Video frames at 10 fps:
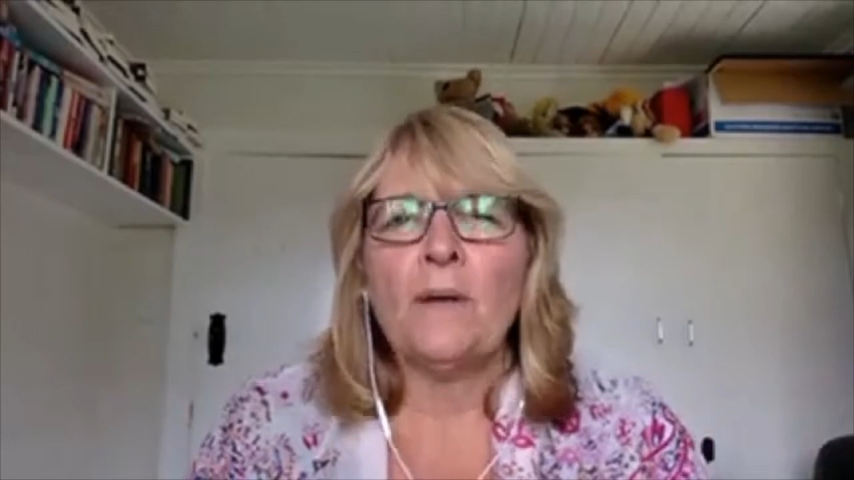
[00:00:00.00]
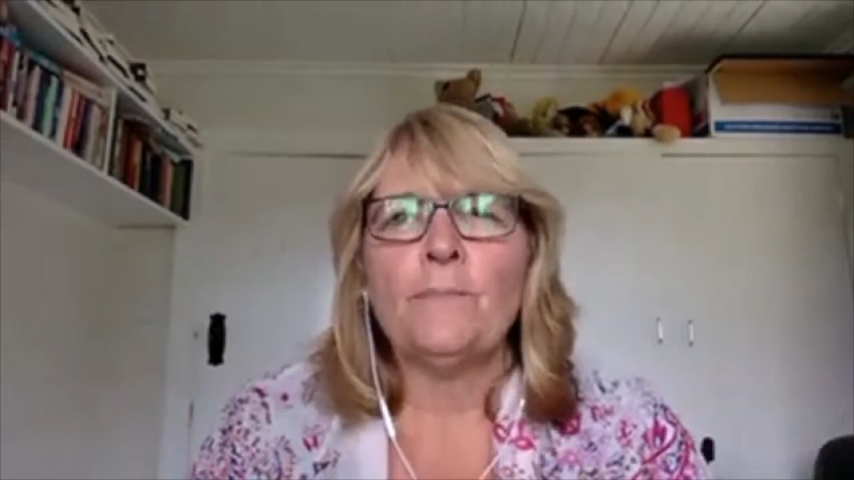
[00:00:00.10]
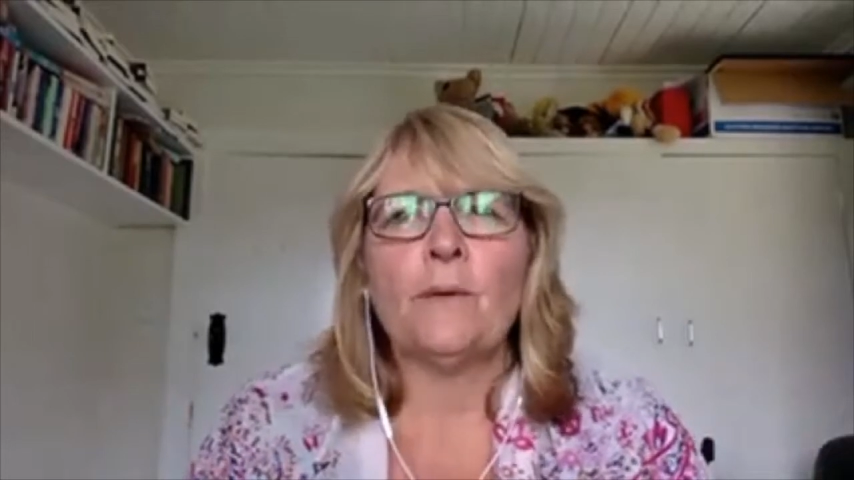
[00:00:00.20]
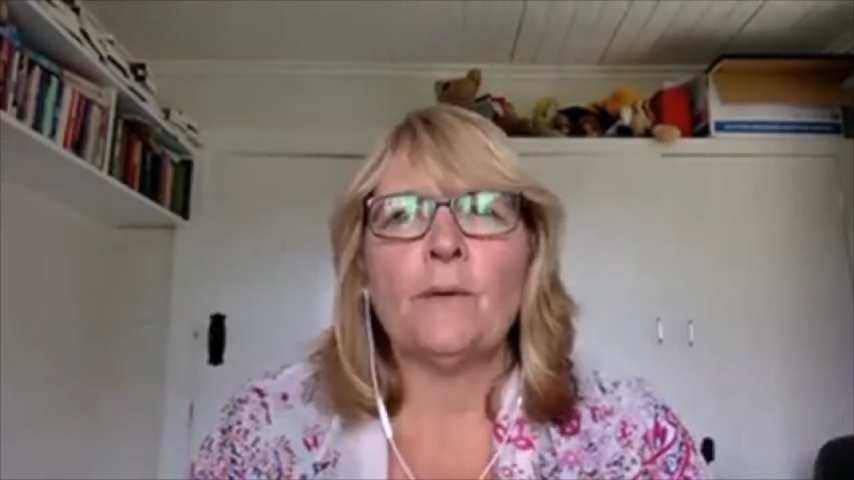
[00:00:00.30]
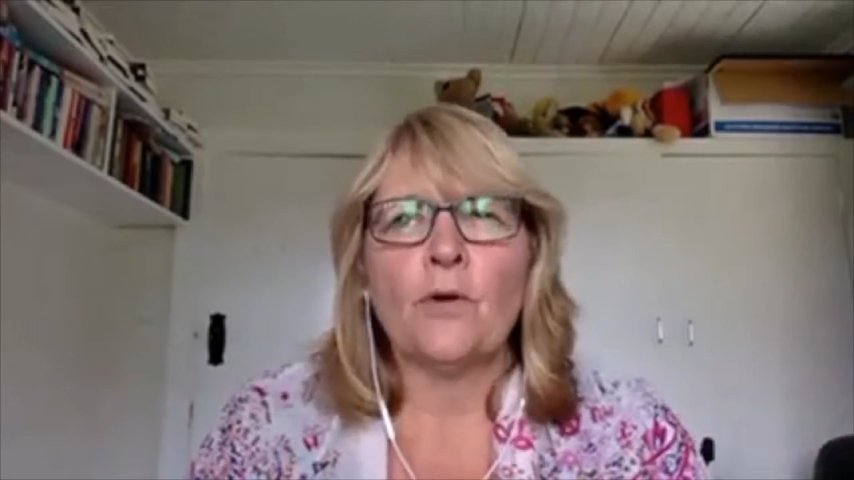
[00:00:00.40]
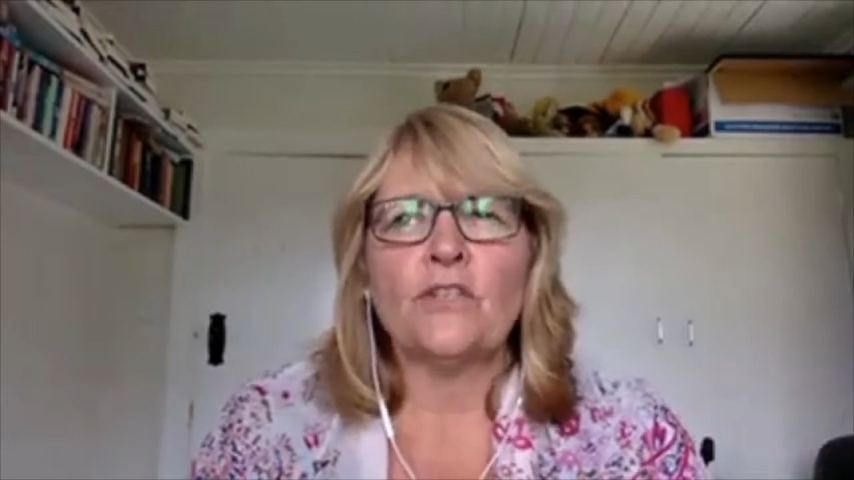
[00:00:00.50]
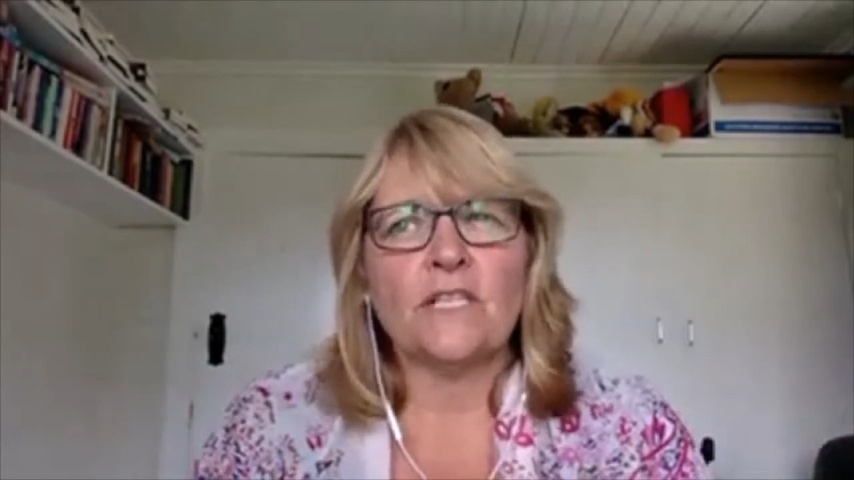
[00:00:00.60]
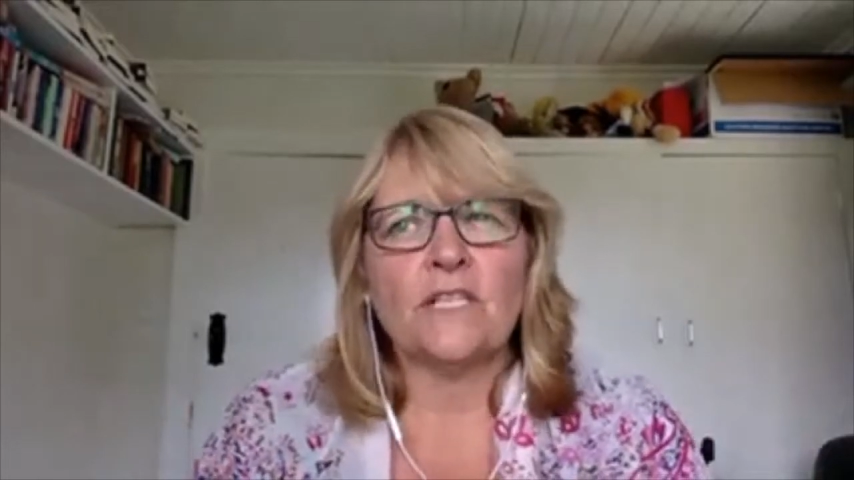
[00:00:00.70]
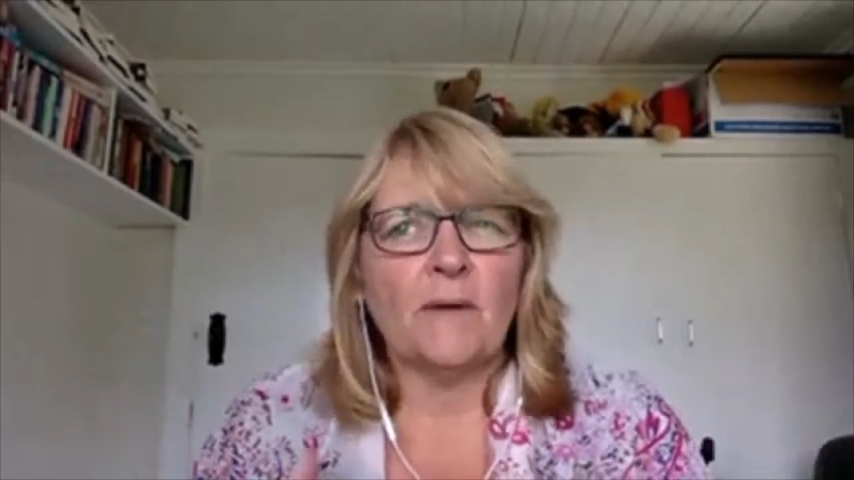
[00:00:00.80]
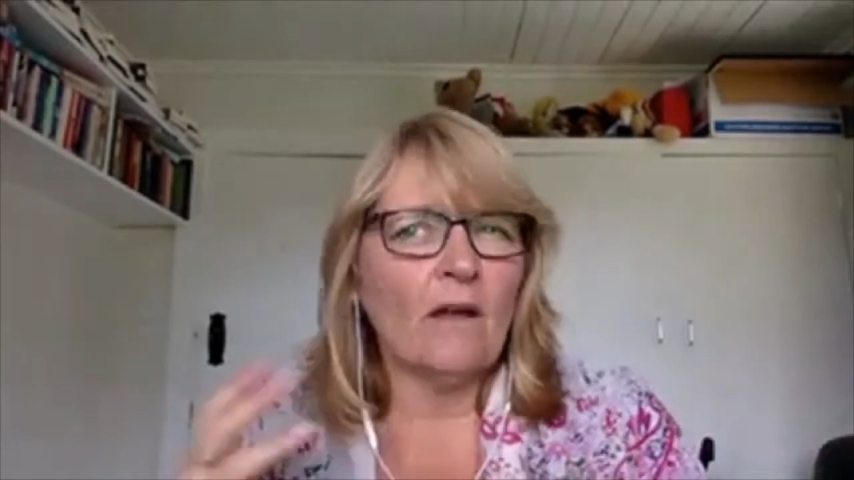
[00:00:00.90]
of people approach
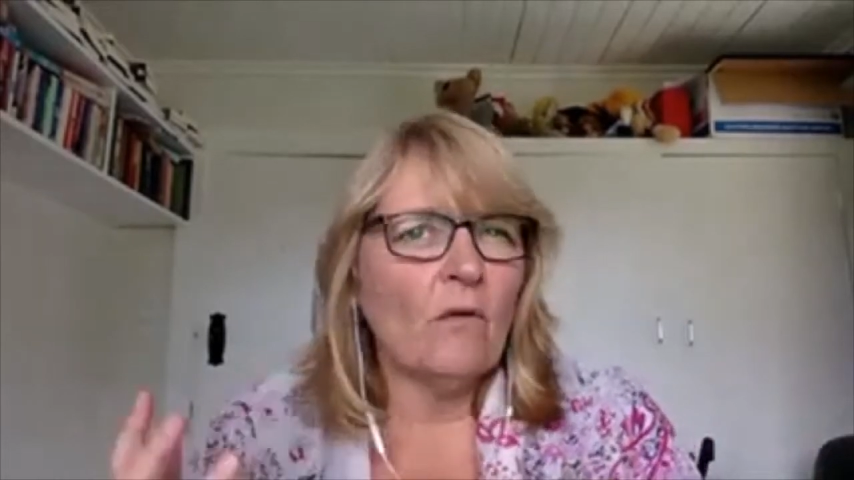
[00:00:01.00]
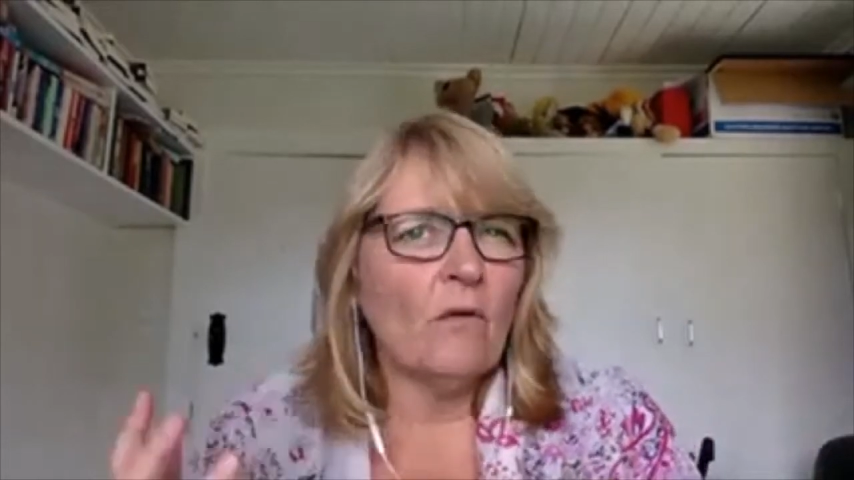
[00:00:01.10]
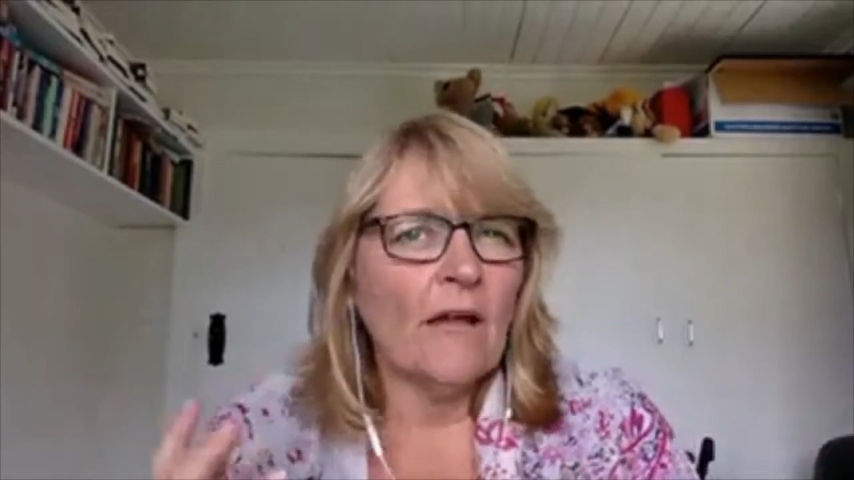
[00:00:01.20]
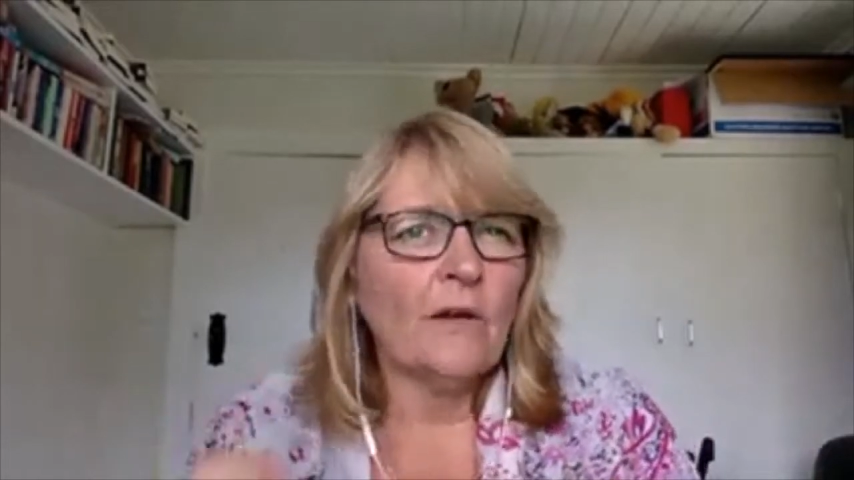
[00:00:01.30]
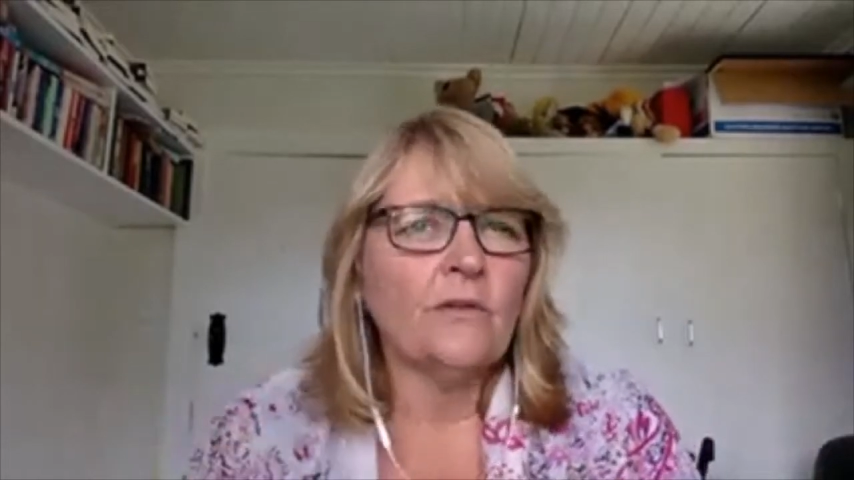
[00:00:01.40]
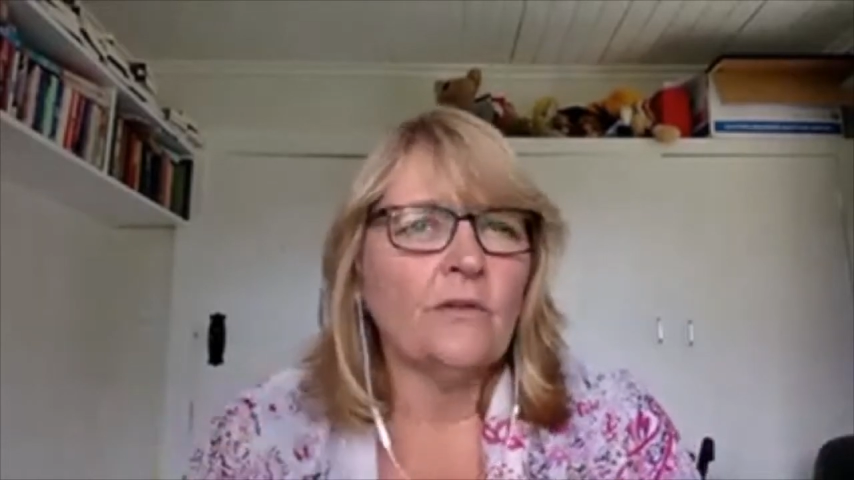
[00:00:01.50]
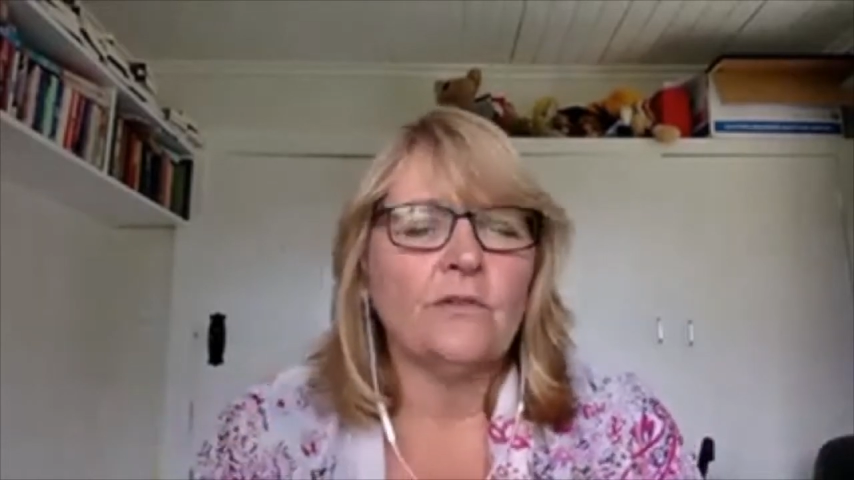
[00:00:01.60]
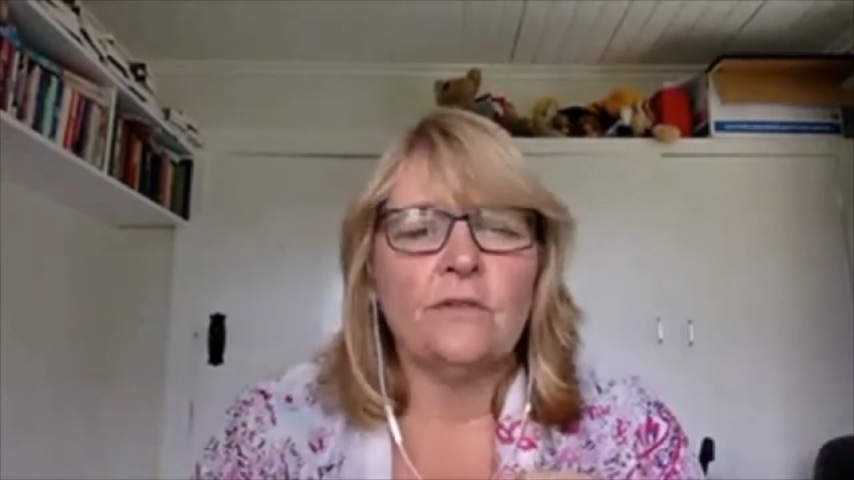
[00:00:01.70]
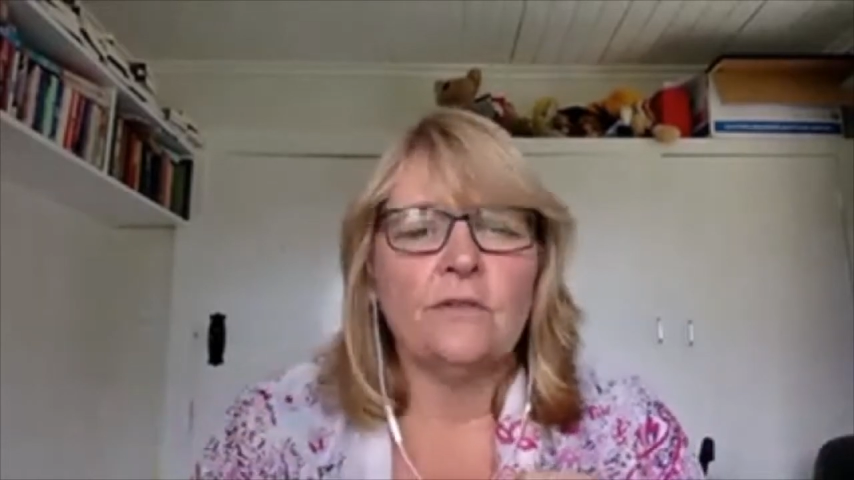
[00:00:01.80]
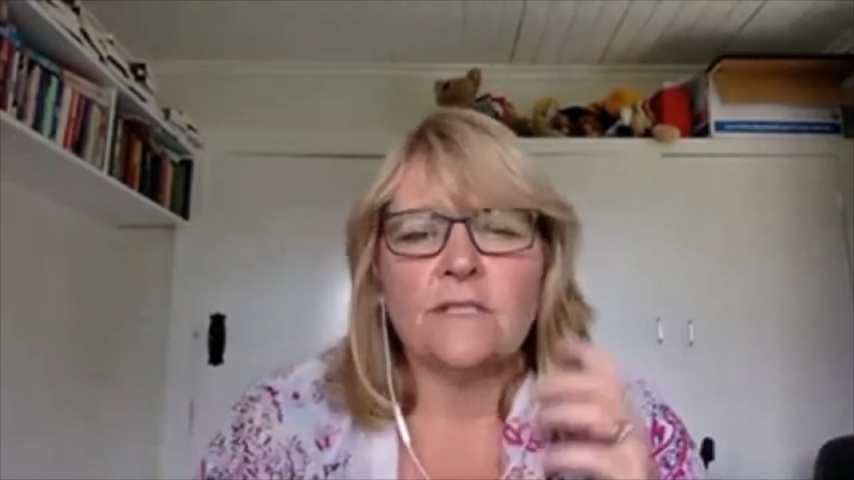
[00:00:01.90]
us about, how do you
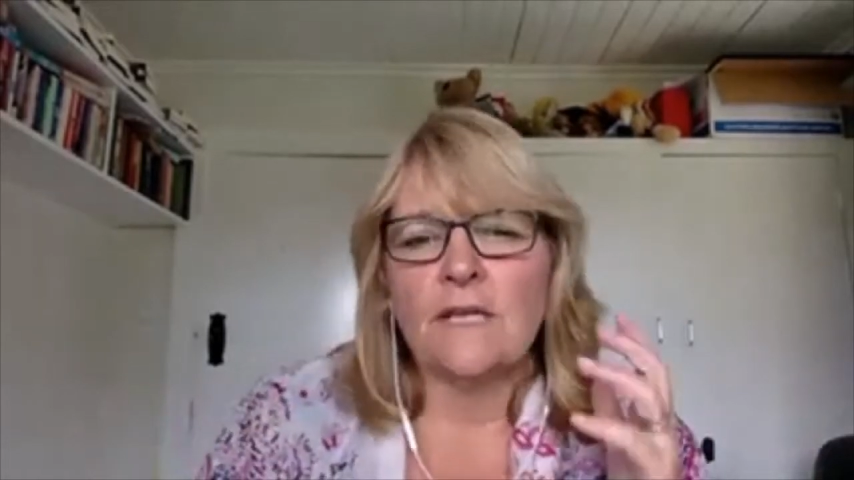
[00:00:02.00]
do this?